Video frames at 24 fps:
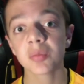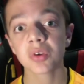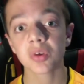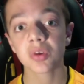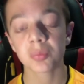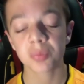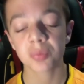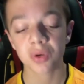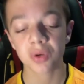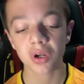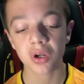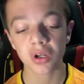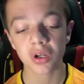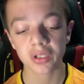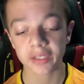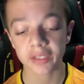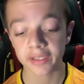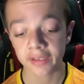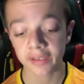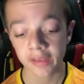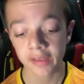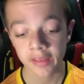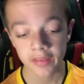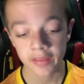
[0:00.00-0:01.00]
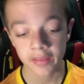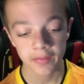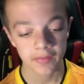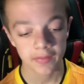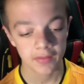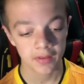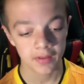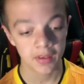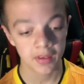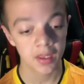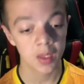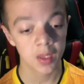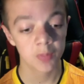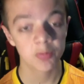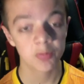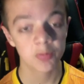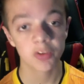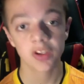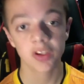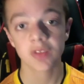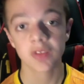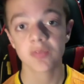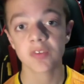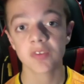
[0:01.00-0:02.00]
Braga for
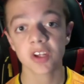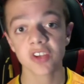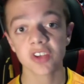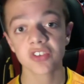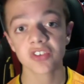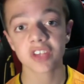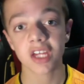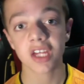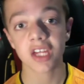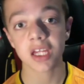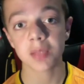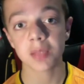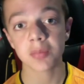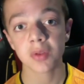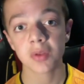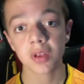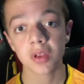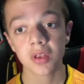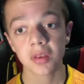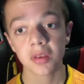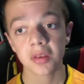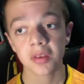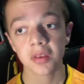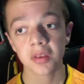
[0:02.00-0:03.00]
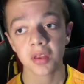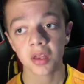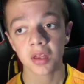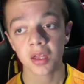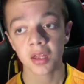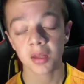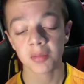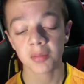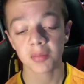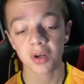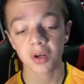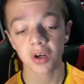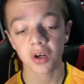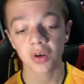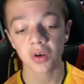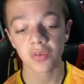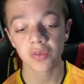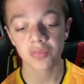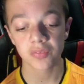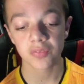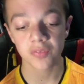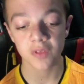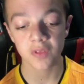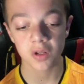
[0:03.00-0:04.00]
the first game
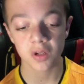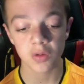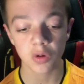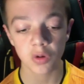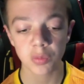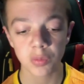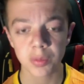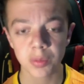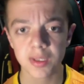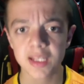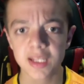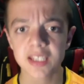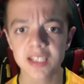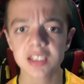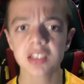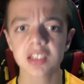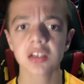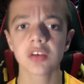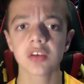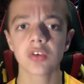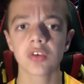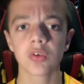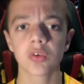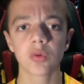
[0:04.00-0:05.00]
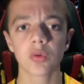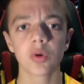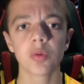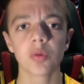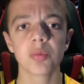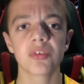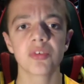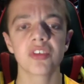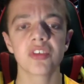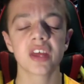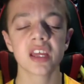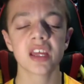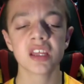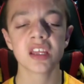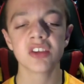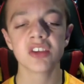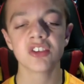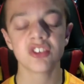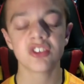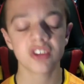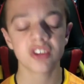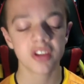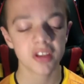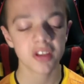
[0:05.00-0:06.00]
of the Europa League group
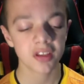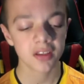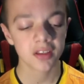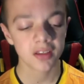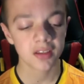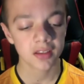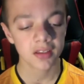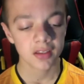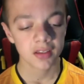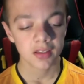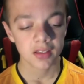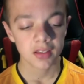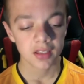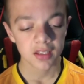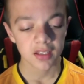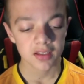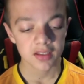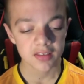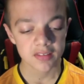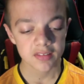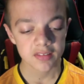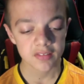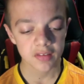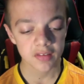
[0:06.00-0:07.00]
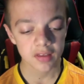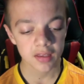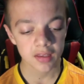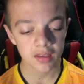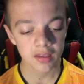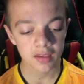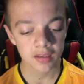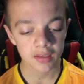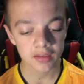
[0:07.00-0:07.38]
stage. And and